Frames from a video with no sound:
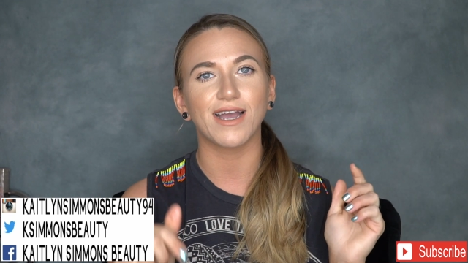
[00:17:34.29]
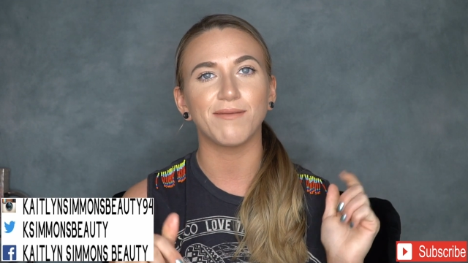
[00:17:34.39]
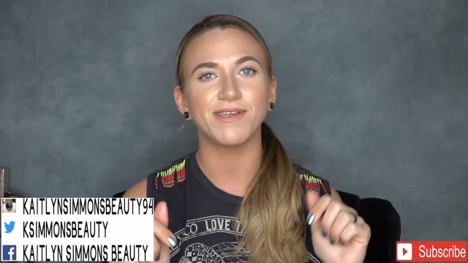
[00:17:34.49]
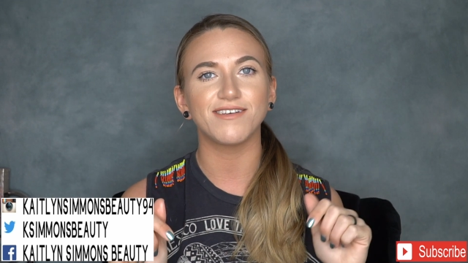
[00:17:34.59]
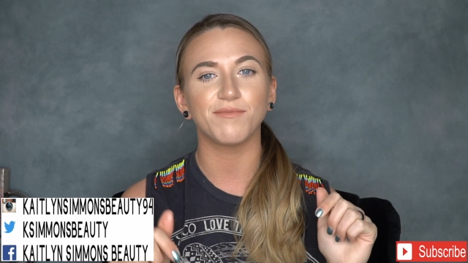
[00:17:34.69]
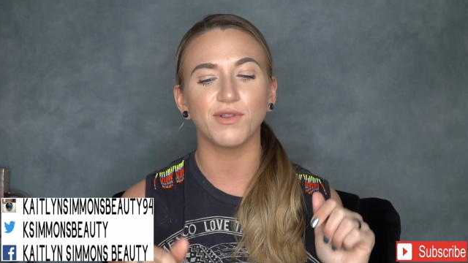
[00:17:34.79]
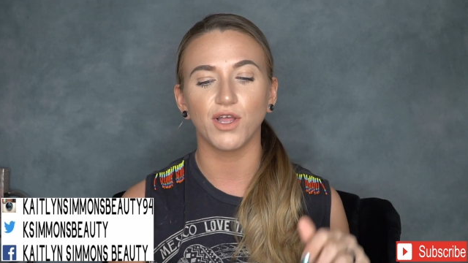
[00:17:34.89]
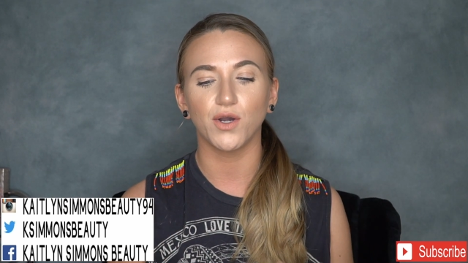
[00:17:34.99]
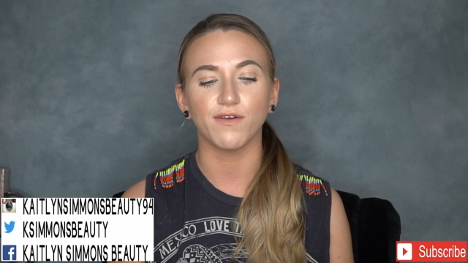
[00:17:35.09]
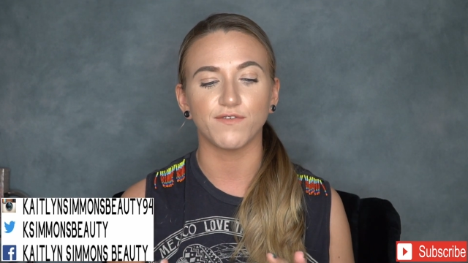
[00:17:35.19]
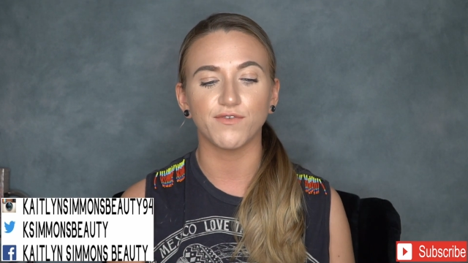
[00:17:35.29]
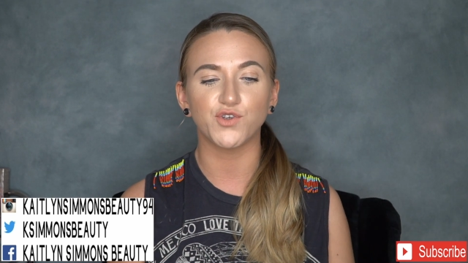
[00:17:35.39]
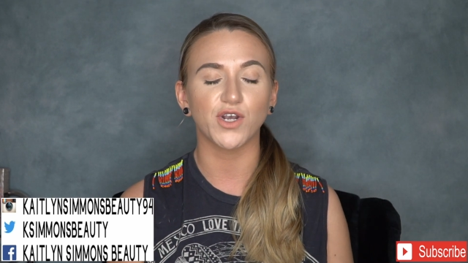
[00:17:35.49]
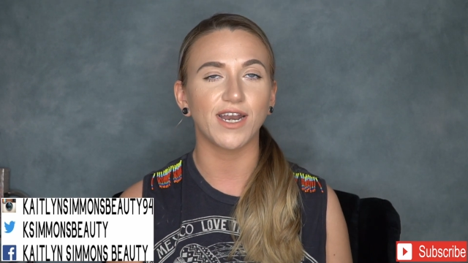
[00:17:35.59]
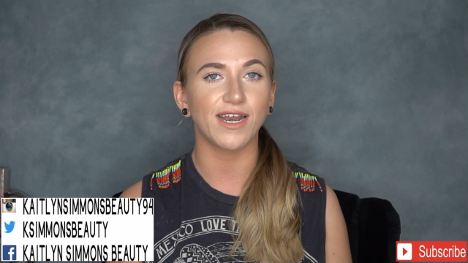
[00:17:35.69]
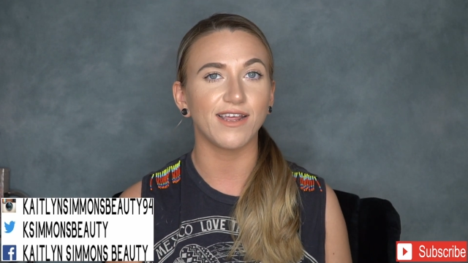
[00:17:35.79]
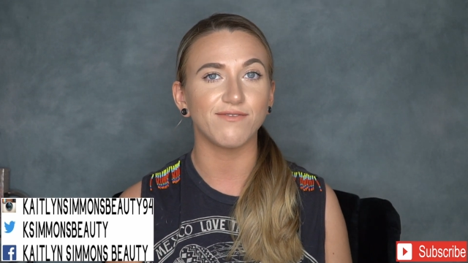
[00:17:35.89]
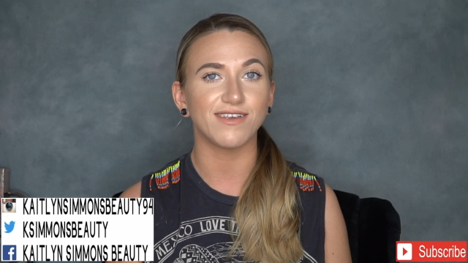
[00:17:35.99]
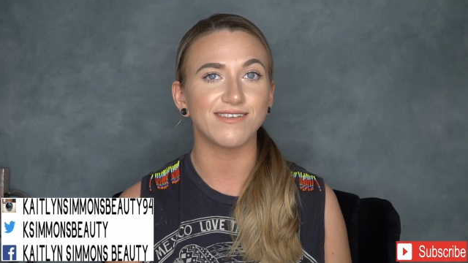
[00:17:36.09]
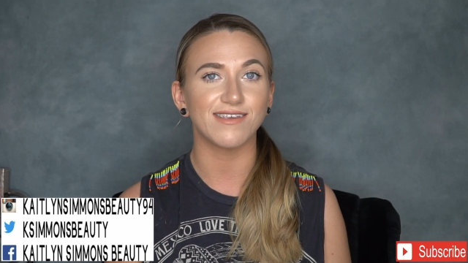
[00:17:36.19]
Comment down below if you've tried any of
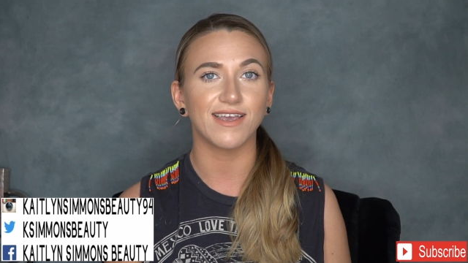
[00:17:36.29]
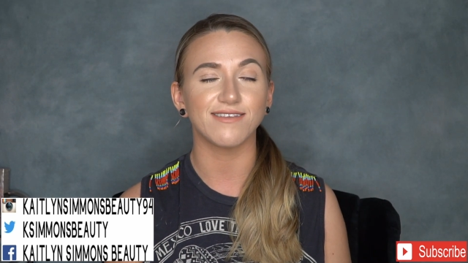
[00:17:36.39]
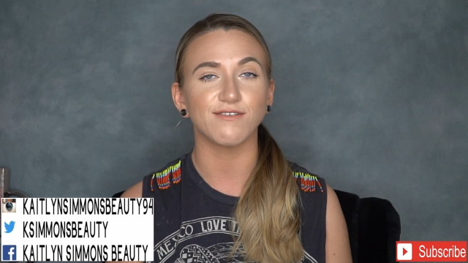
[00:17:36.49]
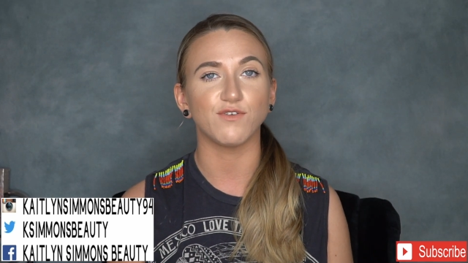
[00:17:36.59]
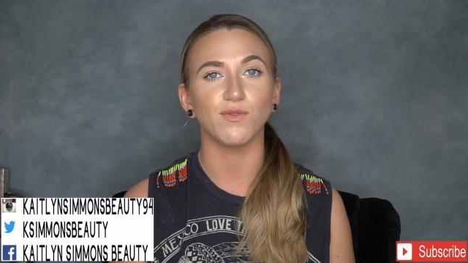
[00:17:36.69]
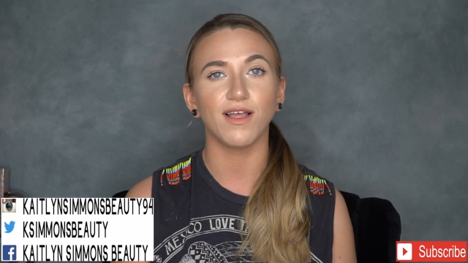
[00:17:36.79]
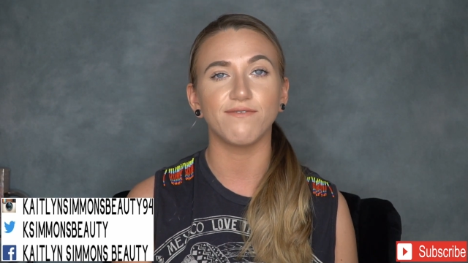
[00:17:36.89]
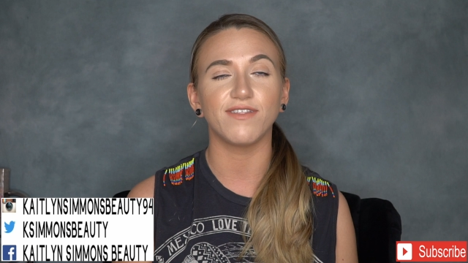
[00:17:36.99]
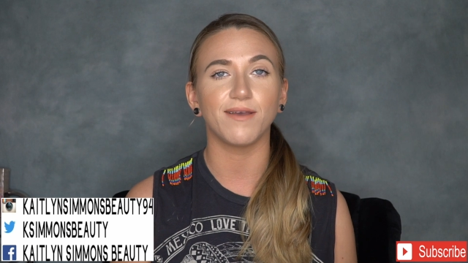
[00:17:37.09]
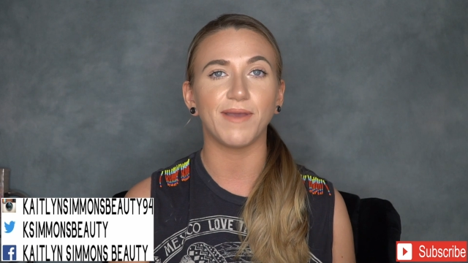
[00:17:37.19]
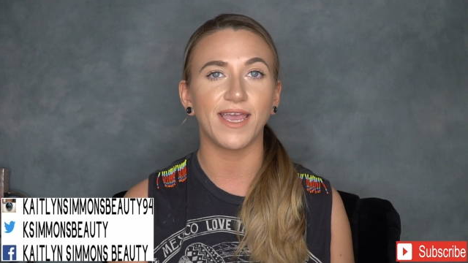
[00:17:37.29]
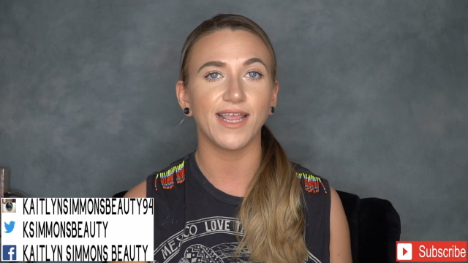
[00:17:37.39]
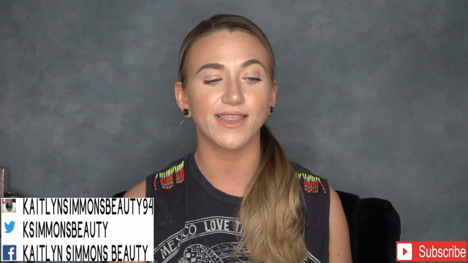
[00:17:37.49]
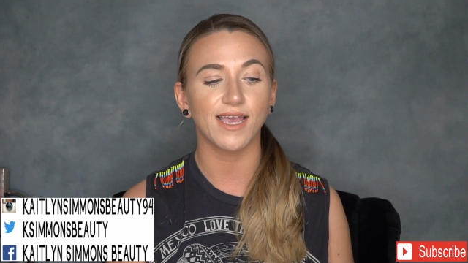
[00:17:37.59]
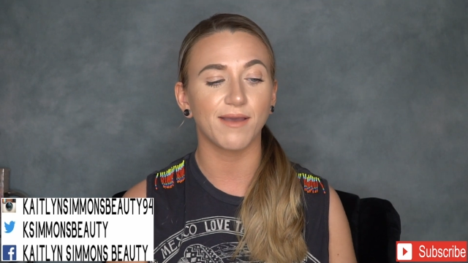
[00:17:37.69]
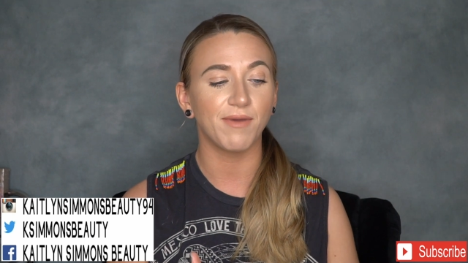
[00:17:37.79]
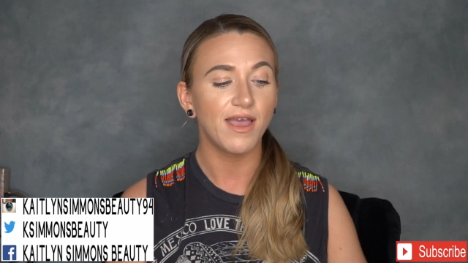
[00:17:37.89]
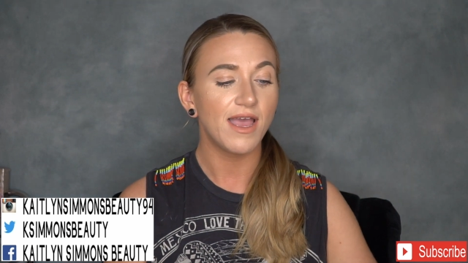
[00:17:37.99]
these things, if you love them, hate them.